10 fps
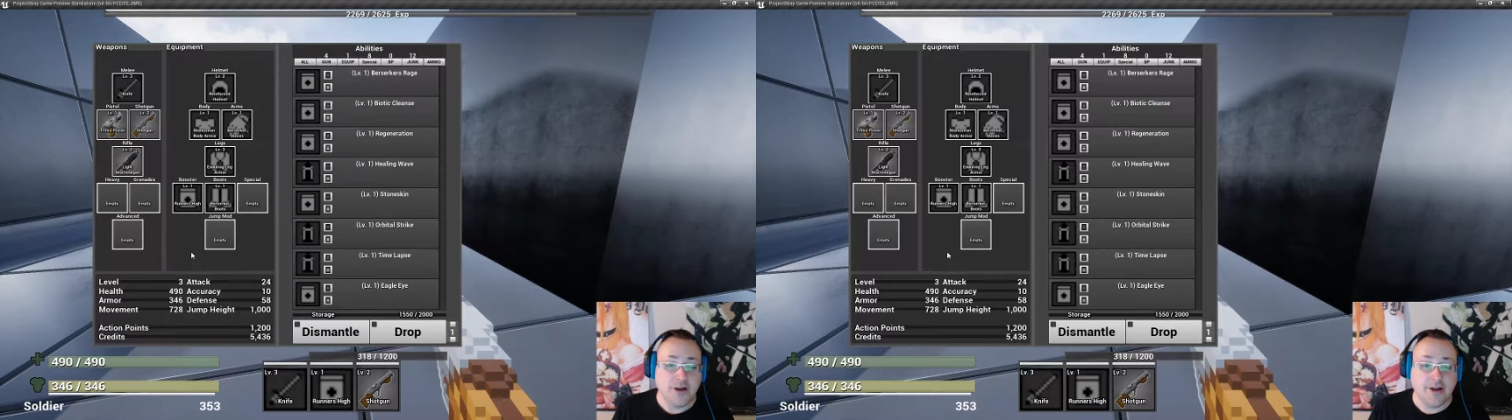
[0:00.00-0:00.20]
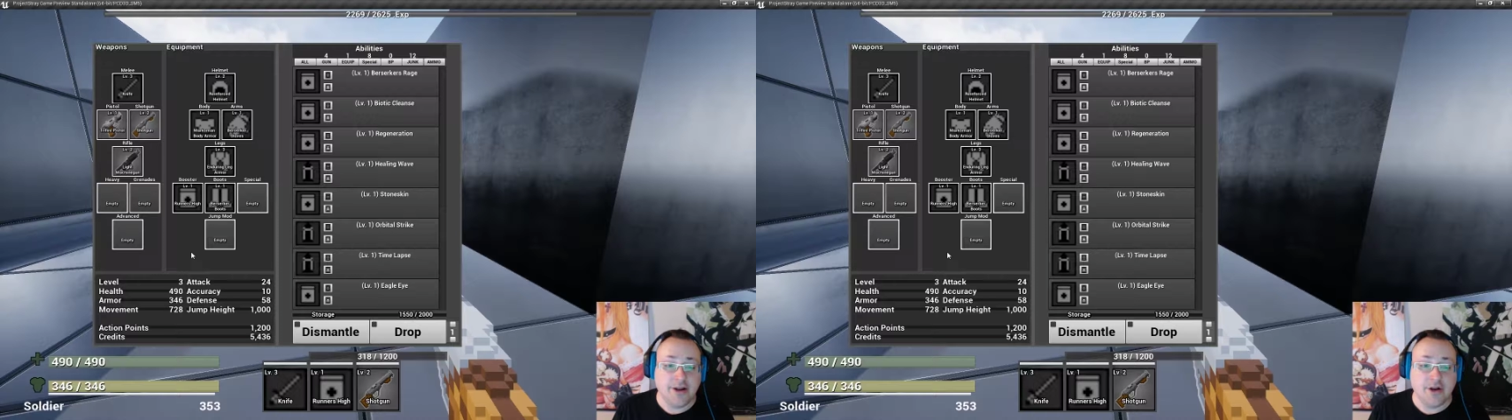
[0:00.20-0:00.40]

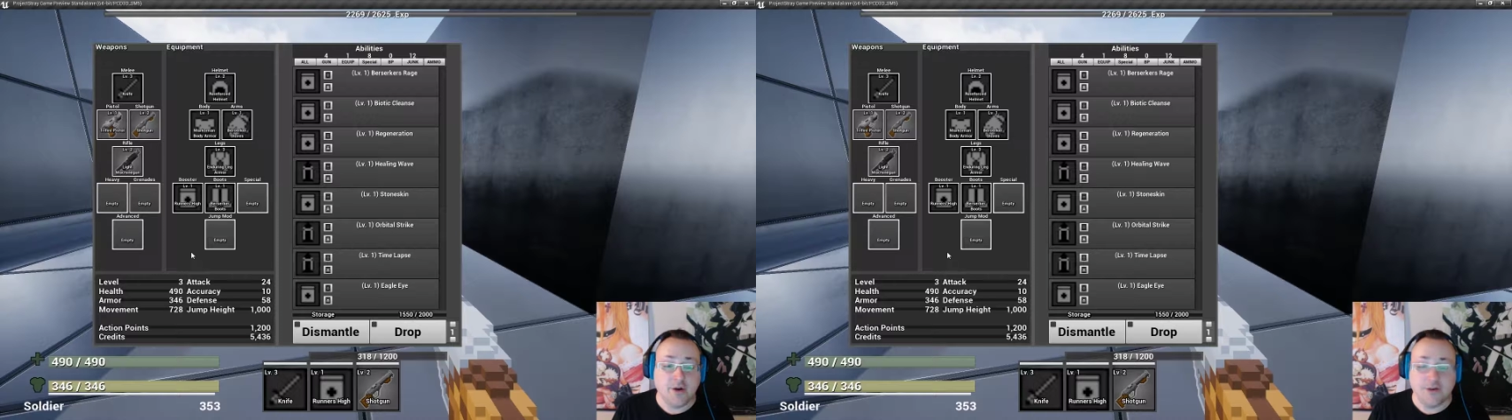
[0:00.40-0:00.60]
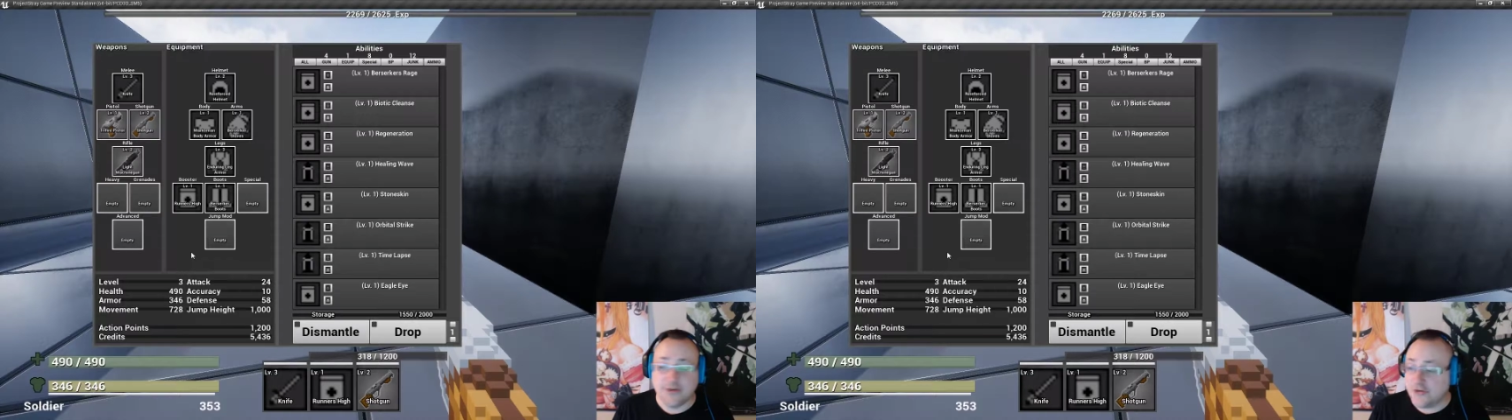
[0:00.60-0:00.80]
you know,
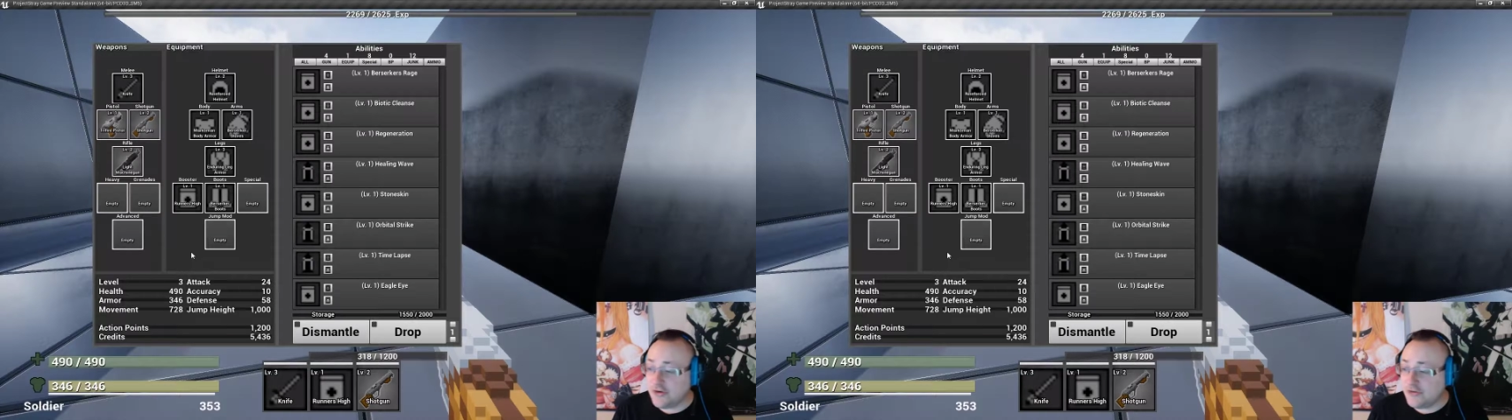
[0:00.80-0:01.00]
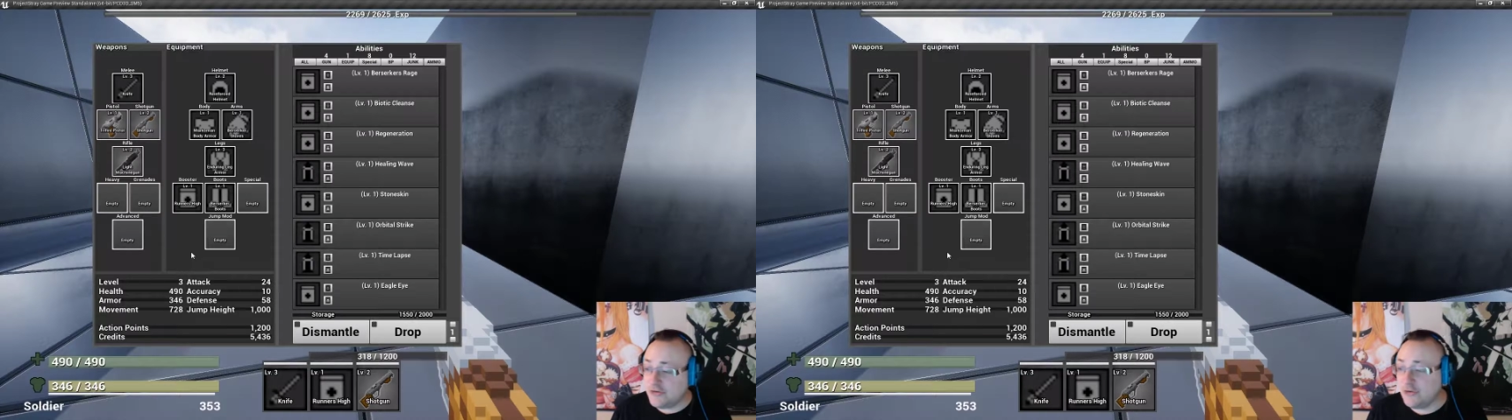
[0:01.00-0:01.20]
it doesn't
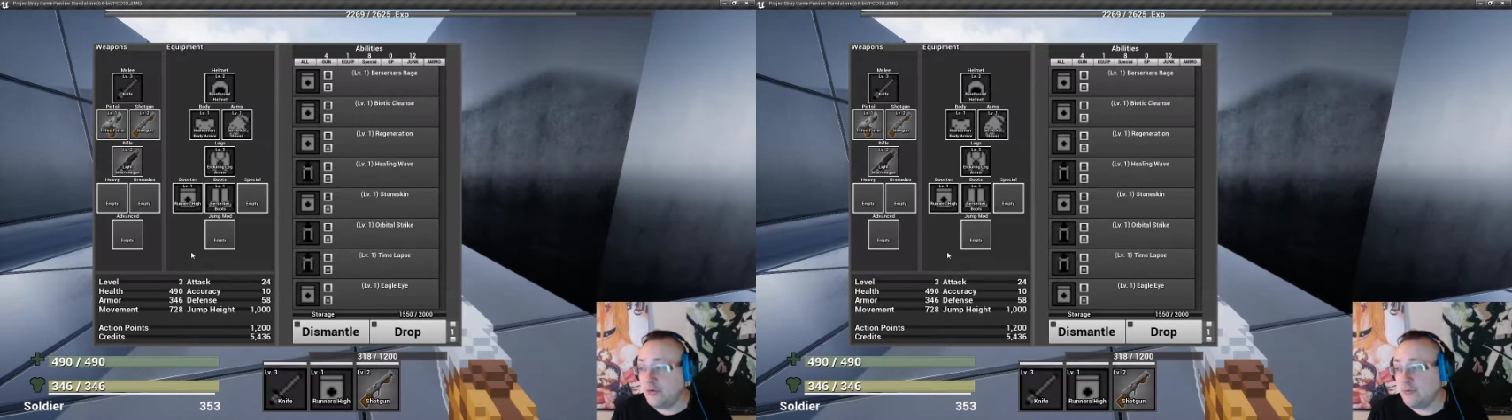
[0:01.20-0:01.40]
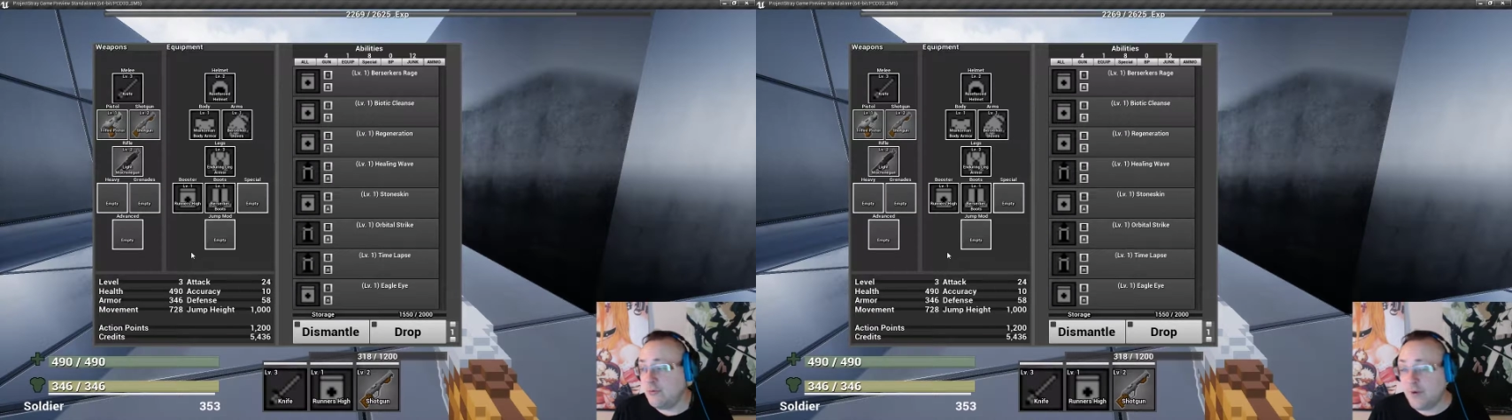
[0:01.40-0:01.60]

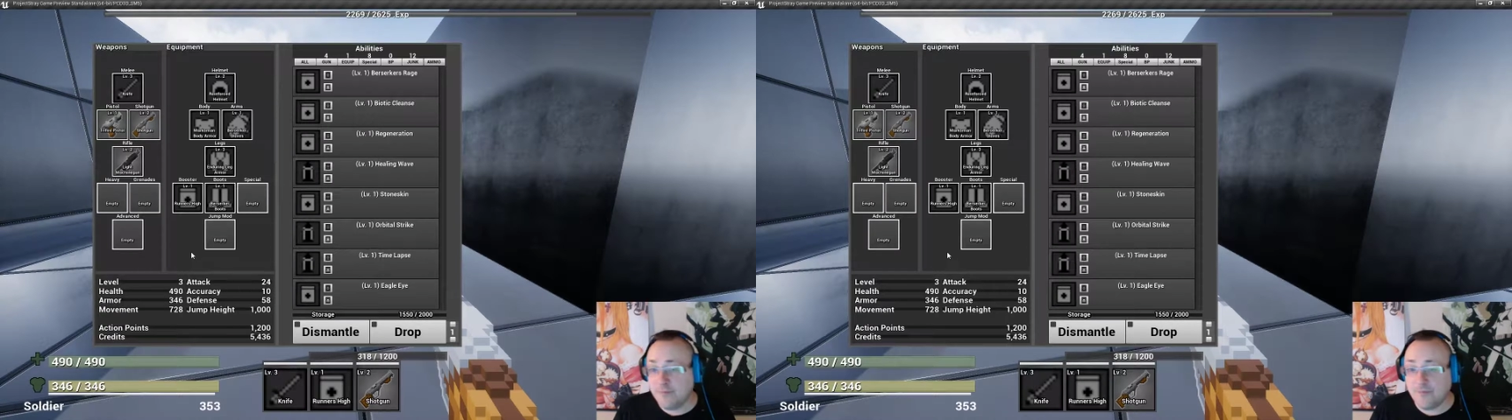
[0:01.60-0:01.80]
consume,